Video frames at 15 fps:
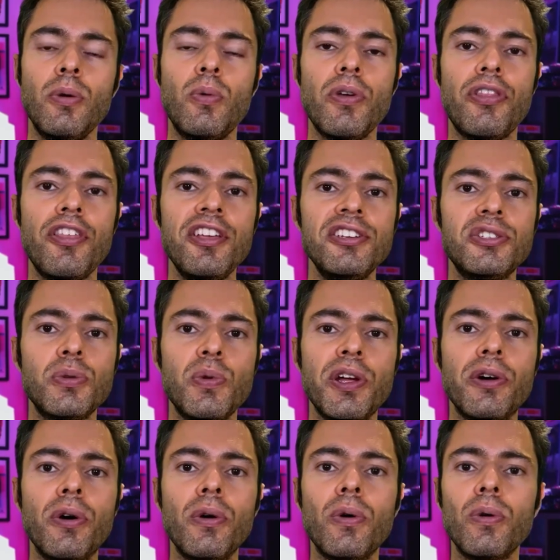With this,
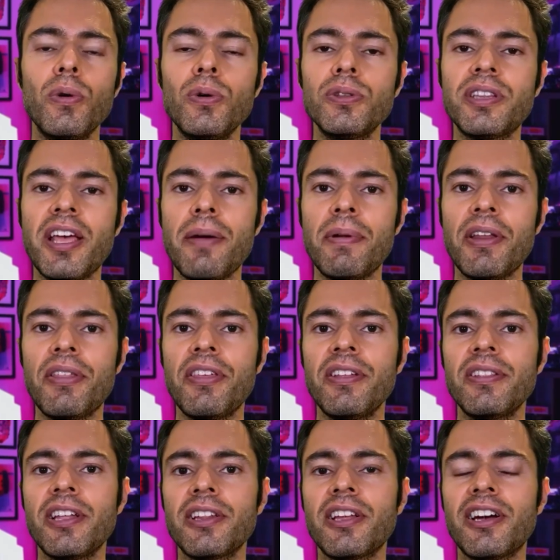we conclude
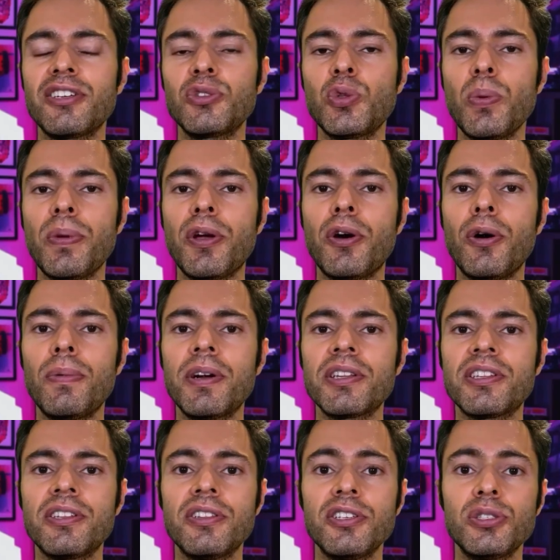everything that has to be
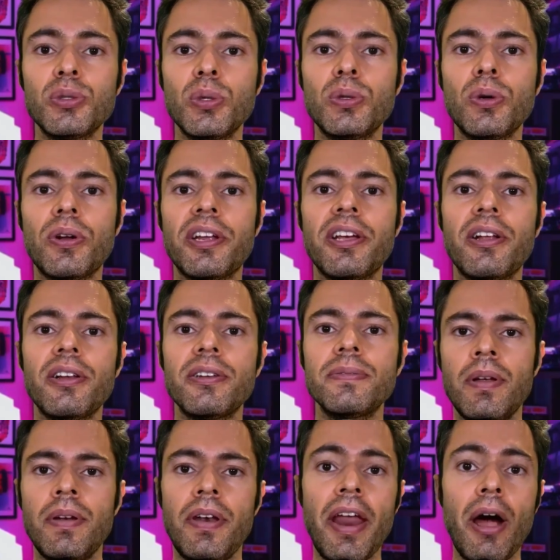covered in this tutorial.
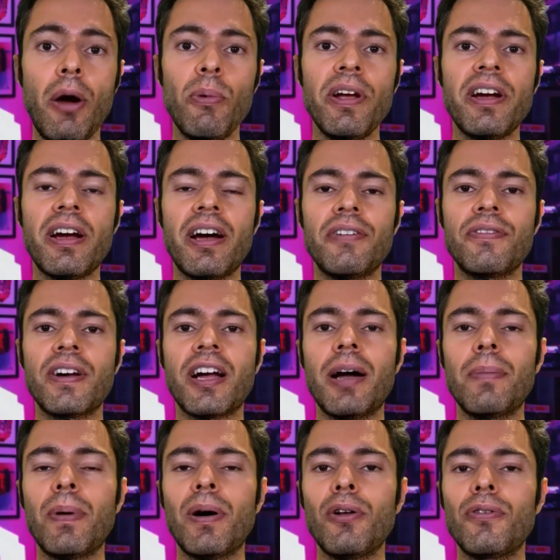Now we have a
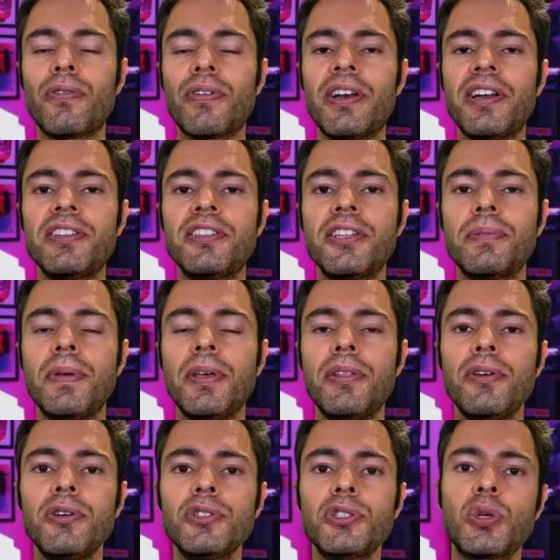couple of related
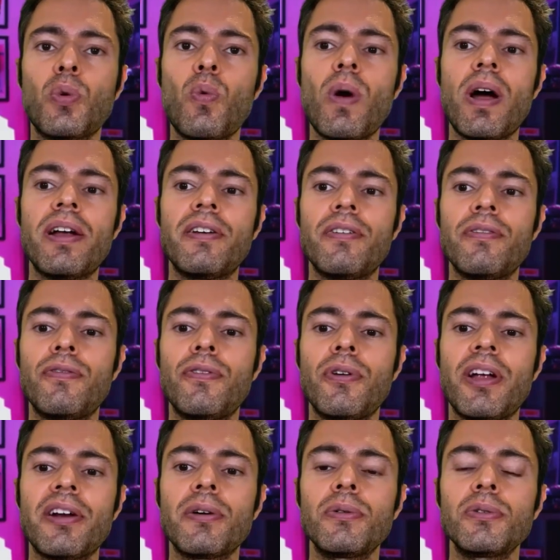videos, one
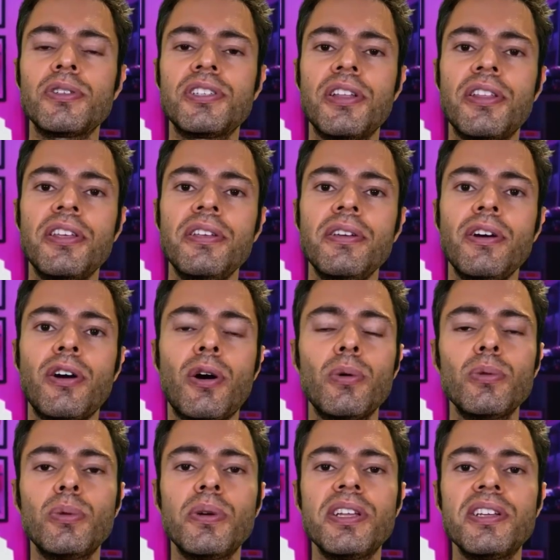for Argo CD,
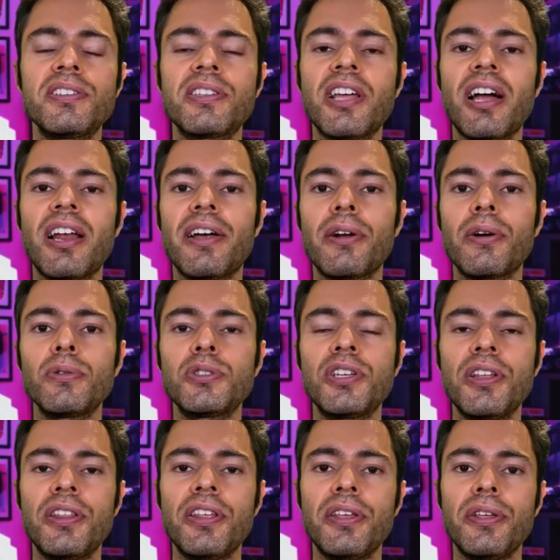how to install Argo
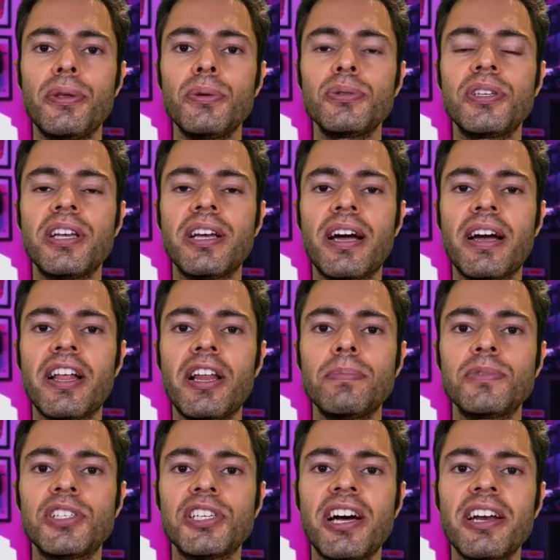CD using a
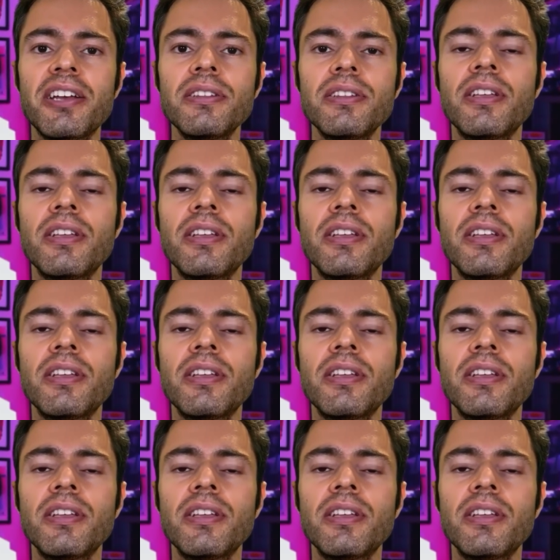Helm chart,